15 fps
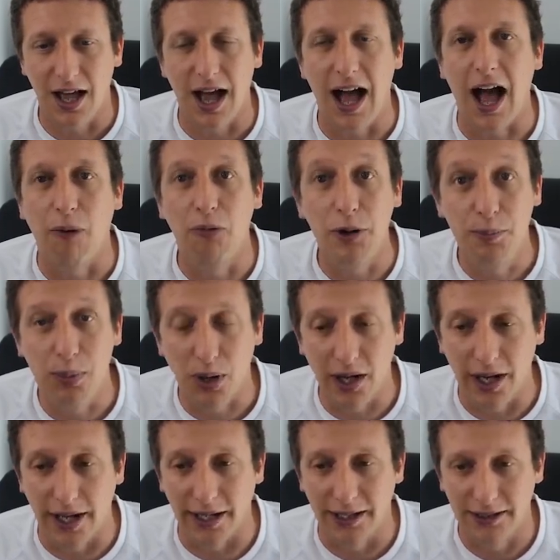And we
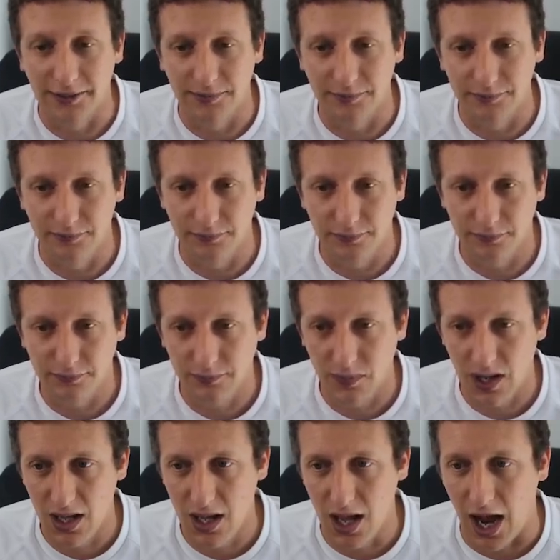play.
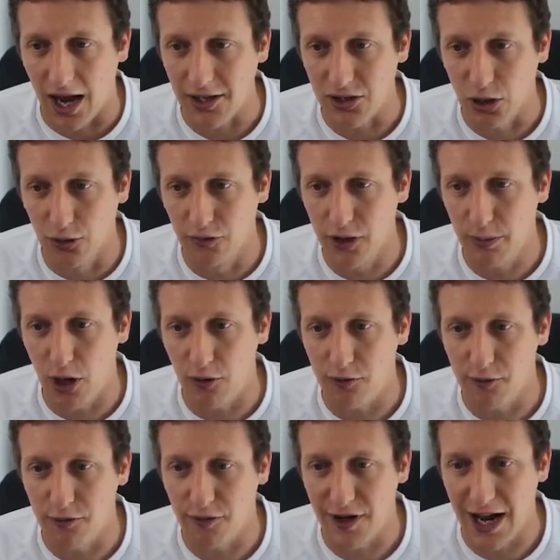And it's a lovely ball
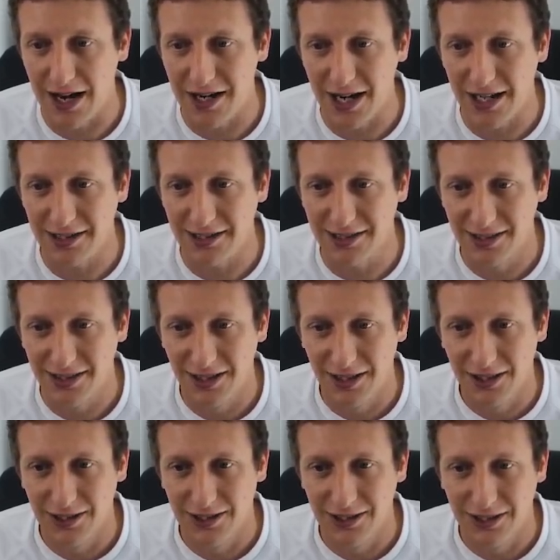from Fernandez.
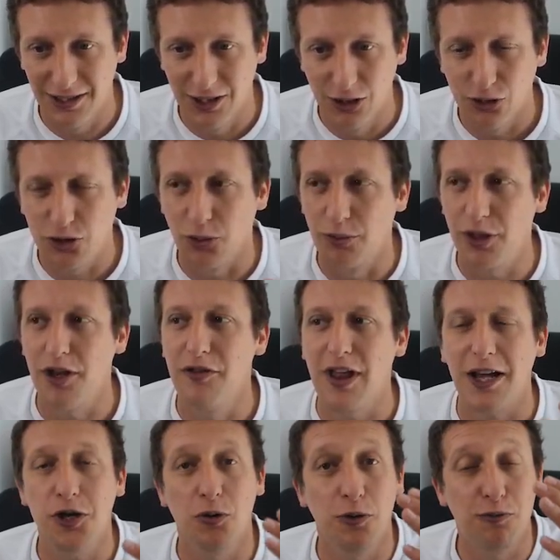Something
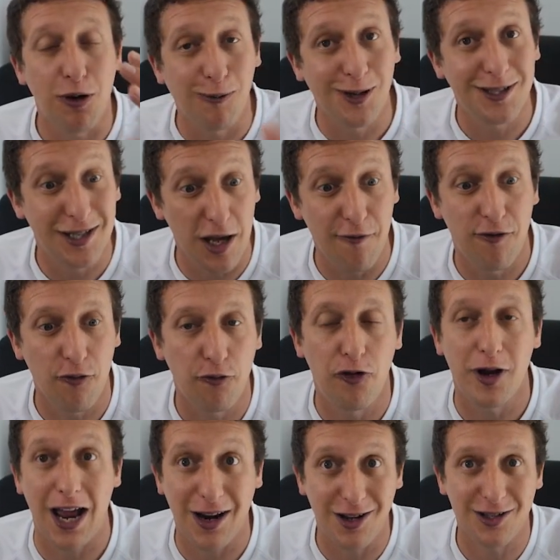that you would probably see from
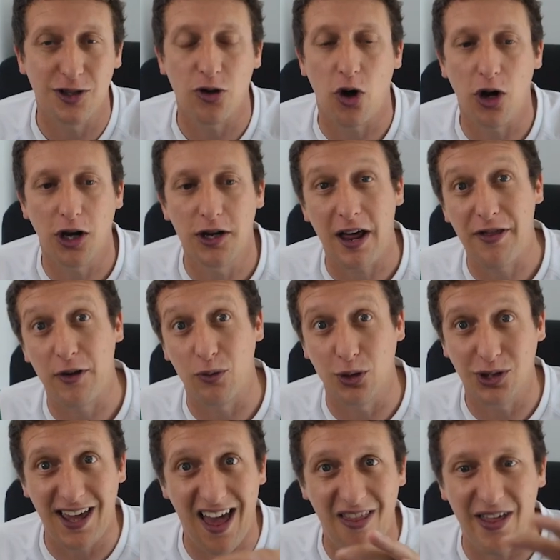Fernandes and Hoyland. I think we'll
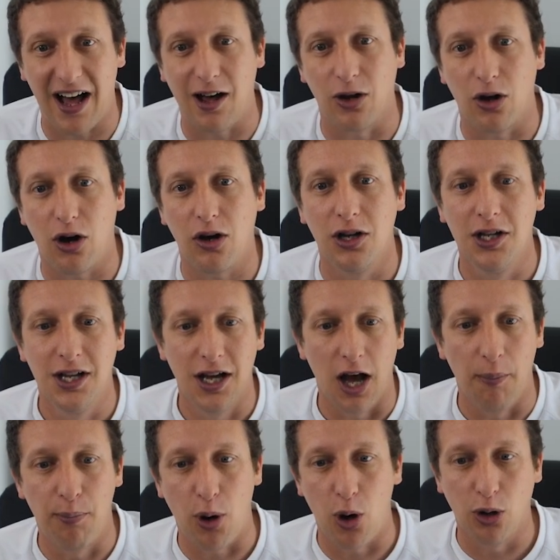get that a lot. A
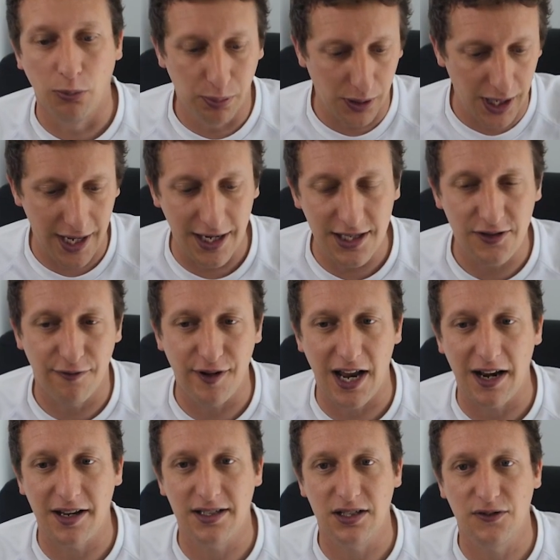ball played into
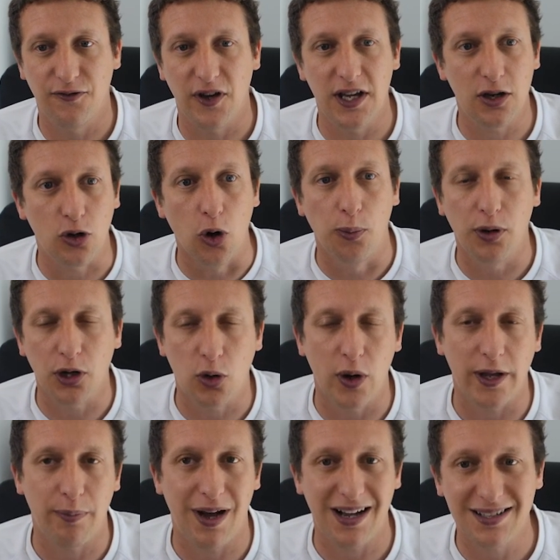Fernandes' feet. A couple of
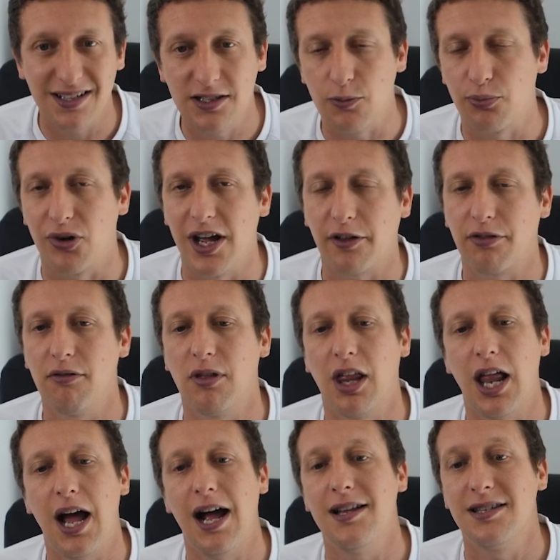quick passes to break through the
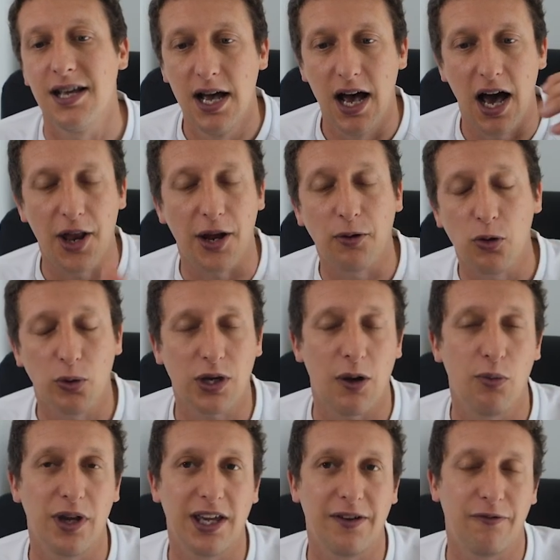lines. And then can
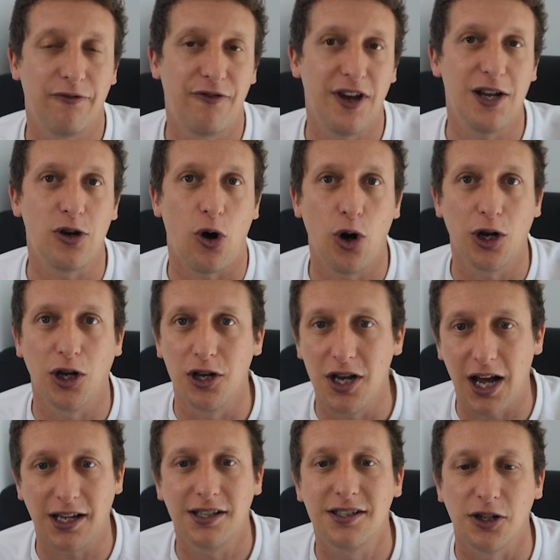we feed Hoyland
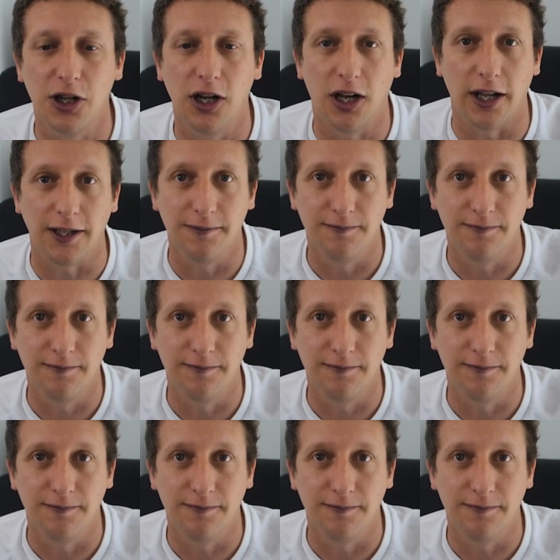nice and early?